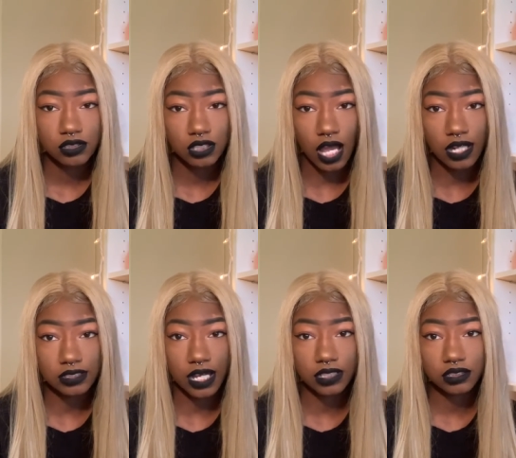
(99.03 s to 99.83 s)

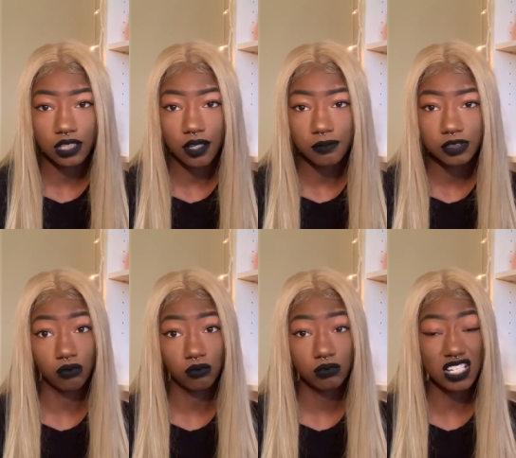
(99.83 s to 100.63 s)
contact them.
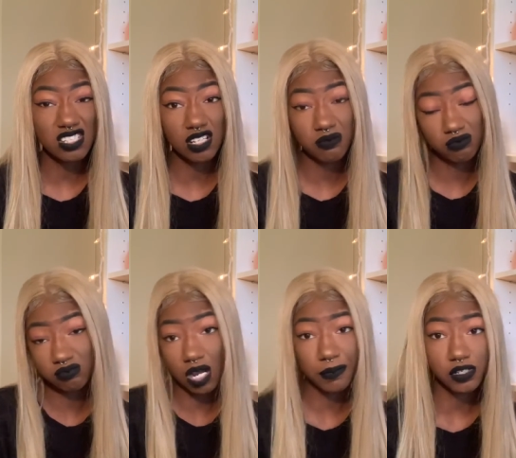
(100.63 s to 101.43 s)
That's like
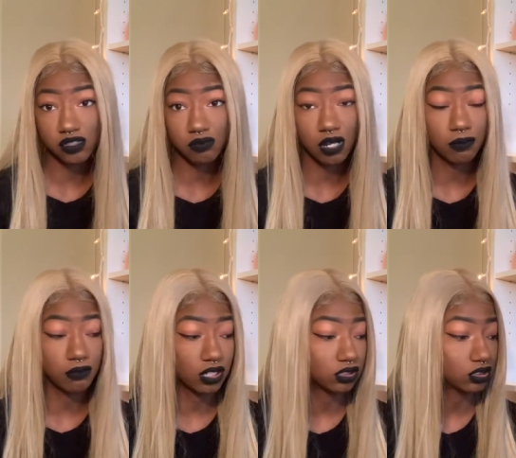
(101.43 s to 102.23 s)
my personal
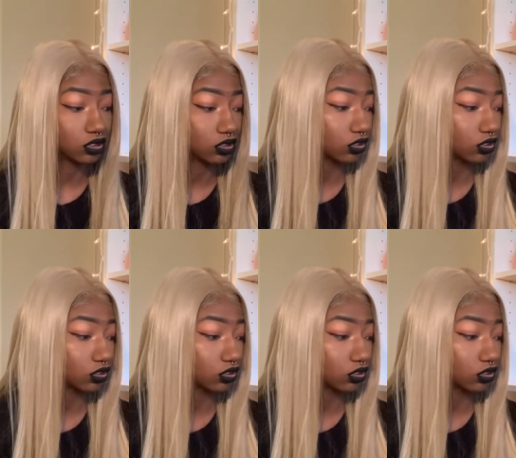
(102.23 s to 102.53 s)
problem, honestly.